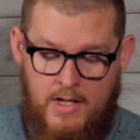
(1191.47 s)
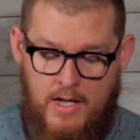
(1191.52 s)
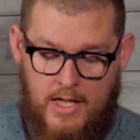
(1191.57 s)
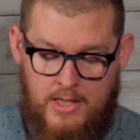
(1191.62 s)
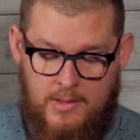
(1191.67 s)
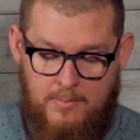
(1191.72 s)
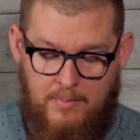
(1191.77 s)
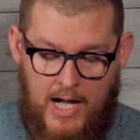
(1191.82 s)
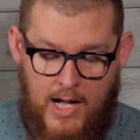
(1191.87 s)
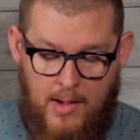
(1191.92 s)

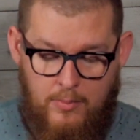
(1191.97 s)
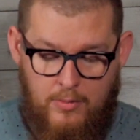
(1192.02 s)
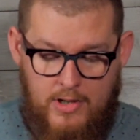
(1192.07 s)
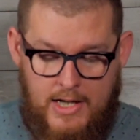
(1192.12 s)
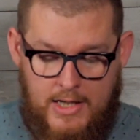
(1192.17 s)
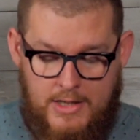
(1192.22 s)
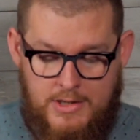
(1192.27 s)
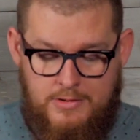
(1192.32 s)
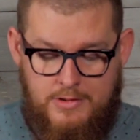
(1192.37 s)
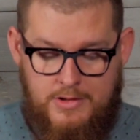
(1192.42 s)
And the Bible
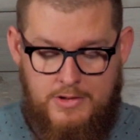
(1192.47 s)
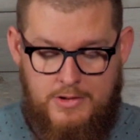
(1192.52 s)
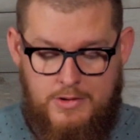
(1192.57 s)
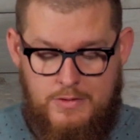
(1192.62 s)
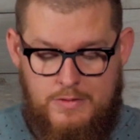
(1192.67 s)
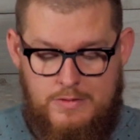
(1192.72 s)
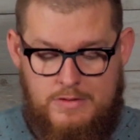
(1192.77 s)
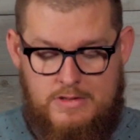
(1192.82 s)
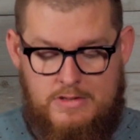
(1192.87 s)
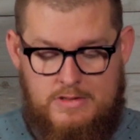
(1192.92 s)
actually
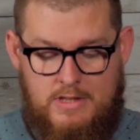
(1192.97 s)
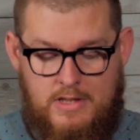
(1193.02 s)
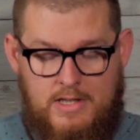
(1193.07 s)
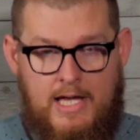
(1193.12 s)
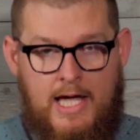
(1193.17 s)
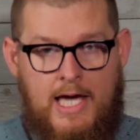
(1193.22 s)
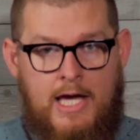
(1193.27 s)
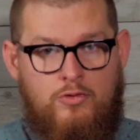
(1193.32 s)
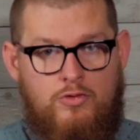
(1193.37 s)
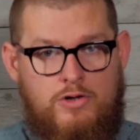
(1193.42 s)
uses the
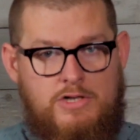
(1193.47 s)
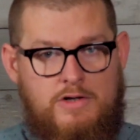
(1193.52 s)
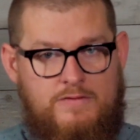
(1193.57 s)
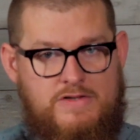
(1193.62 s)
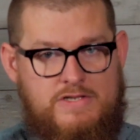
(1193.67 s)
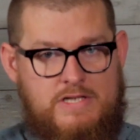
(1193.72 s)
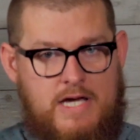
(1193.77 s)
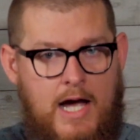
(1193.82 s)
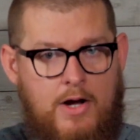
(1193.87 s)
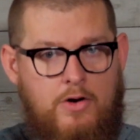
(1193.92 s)
language
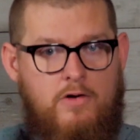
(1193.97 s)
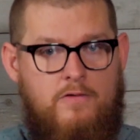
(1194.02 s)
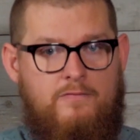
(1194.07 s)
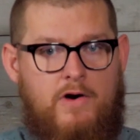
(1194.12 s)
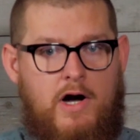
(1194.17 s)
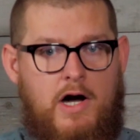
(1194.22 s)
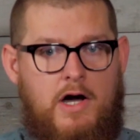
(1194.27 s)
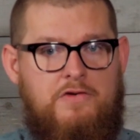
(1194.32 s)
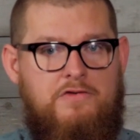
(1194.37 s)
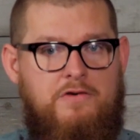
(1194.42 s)
of
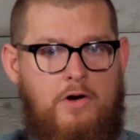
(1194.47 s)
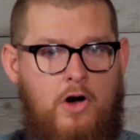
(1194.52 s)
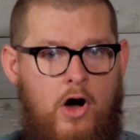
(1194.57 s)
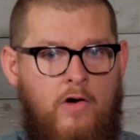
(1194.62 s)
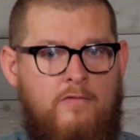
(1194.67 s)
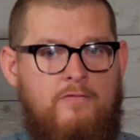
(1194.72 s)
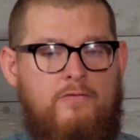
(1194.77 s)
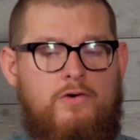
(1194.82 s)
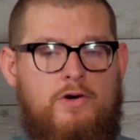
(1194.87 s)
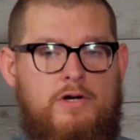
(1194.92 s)
sacrifice and
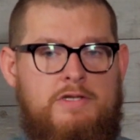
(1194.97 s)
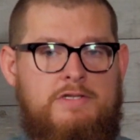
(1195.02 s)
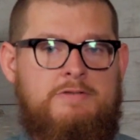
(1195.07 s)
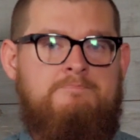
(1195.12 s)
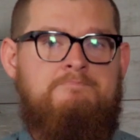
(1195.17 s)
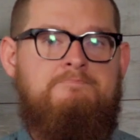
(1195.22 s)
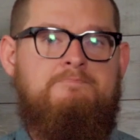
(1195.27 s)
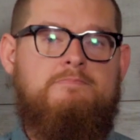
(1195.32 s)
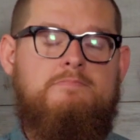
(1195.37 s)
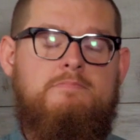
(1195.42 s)

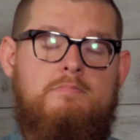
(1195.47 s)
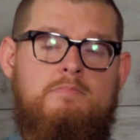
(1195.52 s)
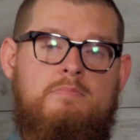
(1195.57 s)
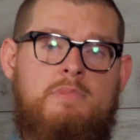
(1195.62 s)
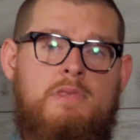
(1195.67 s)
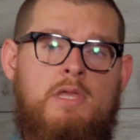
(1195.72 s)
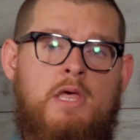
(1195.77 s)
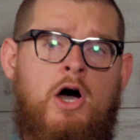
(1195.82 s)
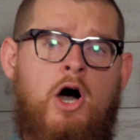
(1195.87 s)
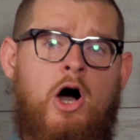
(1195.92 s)
offerings
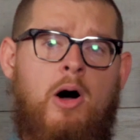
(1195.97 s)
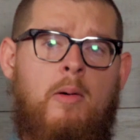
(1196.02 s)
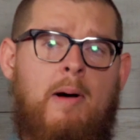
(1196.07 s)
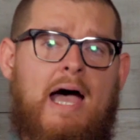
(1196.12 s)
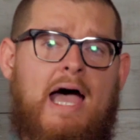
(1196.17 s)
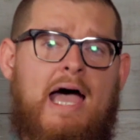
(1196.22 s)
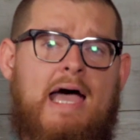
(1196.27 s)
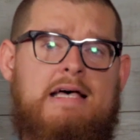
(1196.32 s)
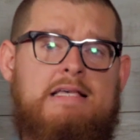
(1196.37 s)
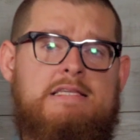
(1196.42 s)
um,
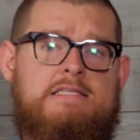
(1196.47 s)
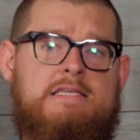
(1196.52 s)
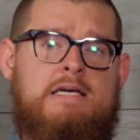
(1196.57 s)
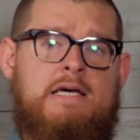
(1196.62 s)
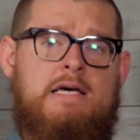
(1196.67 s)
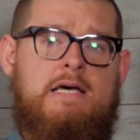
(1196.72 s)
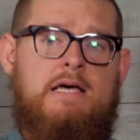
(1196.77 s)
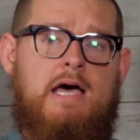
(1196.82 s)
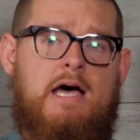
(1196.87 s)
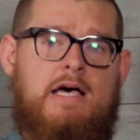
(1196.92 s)
as
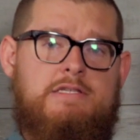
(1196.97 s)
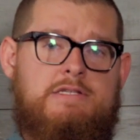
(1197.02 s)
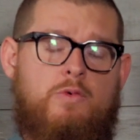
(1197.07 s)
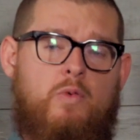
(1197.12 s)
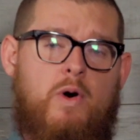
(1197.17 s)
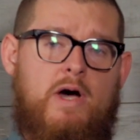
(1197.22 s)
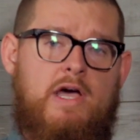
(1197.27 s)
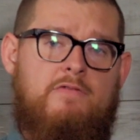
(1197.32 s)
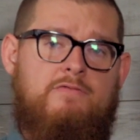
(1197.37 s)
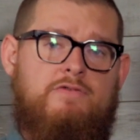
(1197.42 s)
as a
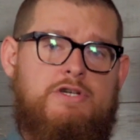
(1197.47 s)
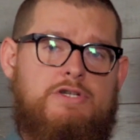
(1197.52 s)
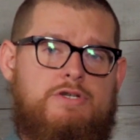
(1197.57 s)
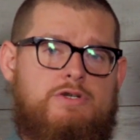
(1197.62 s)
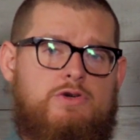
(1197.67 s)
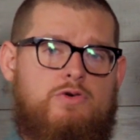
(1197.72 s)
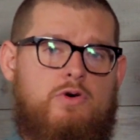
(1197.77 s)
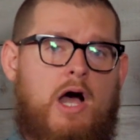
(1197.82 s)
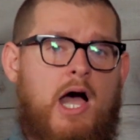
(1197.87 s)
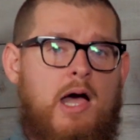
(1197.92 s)
way of
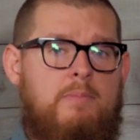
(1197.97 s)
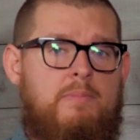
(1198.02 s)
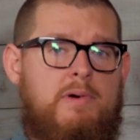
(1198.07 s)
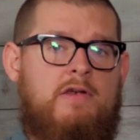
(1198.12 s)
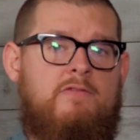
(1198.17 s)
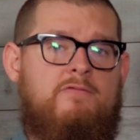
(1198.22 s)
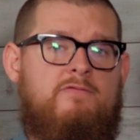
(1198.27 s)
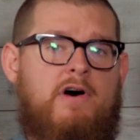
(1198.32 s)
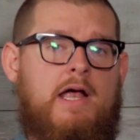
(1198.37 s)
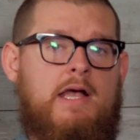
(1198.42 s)

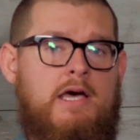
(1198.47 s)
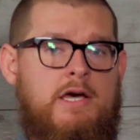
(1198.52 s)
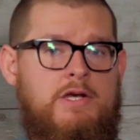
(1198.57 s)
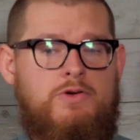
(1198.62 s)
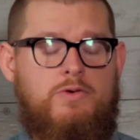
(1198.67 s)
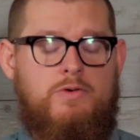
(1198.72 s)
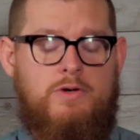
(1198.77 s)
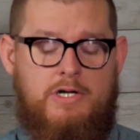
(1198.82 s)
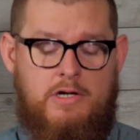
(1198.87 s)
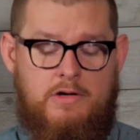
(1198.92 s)
describing
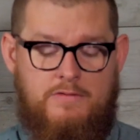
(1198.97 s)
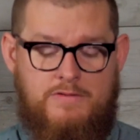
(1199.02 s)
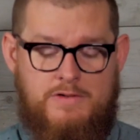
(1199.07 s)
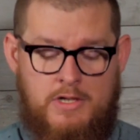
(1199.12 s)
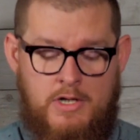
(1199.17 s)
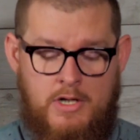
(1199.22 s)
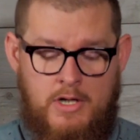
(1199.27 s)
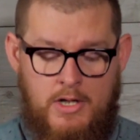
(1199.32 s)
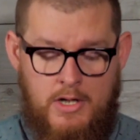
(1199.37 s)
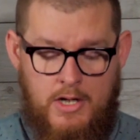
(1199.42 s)
financial
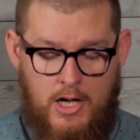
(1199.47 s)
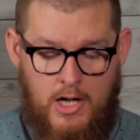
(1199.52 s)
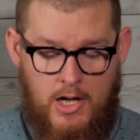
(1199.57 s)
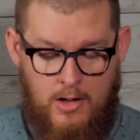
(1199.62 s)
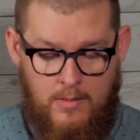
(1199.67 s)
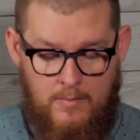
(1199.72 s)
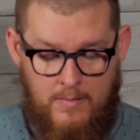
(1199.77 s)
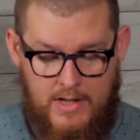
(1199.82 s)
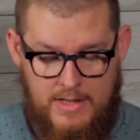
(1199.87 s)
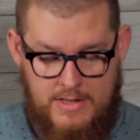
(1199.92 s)
gifts.
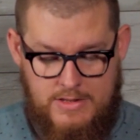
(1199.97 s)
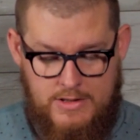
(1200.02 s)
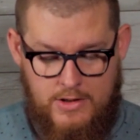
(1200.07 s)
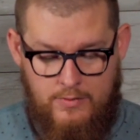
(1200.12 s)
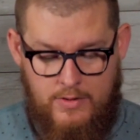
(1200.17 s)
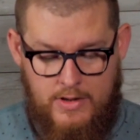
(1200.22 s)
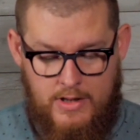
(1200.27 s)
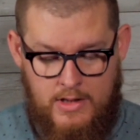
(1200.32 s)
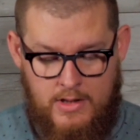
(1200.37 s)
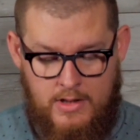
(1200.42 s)
Um, and
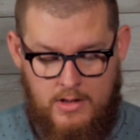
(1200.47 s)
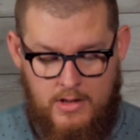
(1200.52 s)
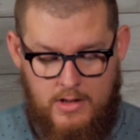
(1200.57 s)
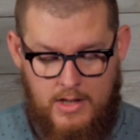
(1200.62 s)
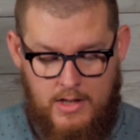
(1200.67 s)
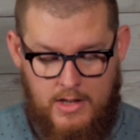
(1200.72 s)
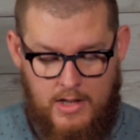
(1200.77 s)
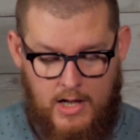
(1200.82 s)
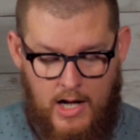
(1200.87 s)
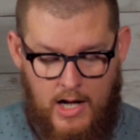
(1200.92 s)
so, in in